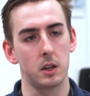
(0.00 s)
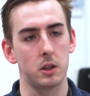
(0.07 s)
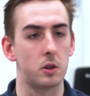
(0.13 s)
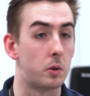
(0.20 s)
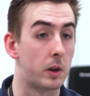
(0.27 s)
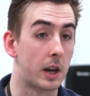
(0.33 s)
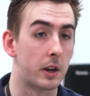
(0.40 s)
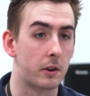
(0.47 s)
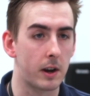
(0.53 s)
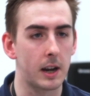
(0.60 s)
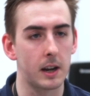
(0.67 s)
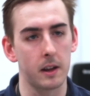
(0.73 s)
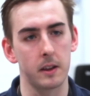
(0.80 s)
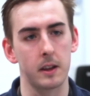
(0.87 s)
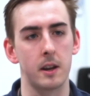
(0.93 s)
you get a grade
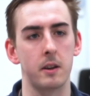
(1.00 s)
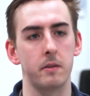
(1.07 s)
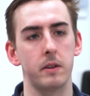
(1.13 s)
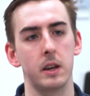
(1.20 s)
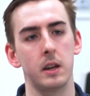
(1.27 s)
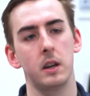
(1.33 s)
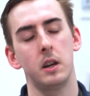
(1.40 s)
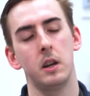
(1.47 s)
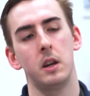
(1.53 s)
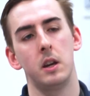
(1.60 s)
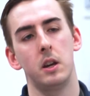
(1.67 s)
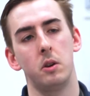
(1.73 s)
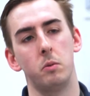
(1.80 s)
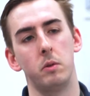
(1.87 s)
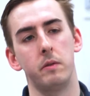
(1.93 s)
at the end of it.
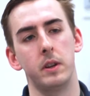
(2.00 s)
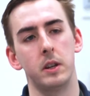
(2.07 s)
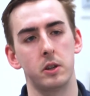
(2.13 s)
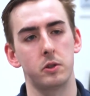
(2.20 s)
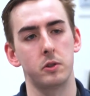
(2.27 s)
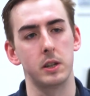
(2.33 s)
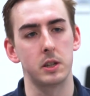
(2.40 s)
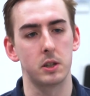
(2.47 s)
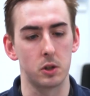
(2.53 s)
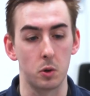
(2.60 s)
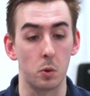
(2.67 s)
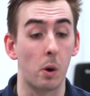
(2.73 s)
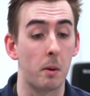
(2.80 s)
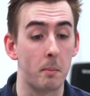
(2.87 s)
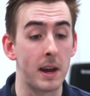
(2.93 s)
With industry, it's
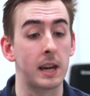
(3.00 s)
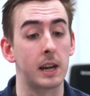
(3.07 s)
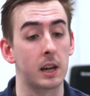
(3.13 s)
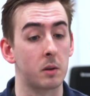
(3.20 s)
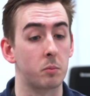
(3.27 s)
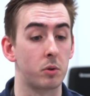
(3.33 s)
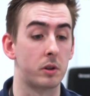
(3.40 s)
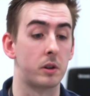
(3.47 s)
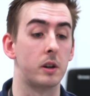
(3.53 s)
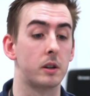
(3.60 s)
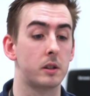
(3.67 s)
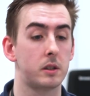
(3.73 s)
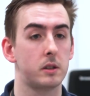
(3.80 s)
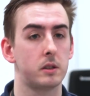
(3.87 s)
you are making a product.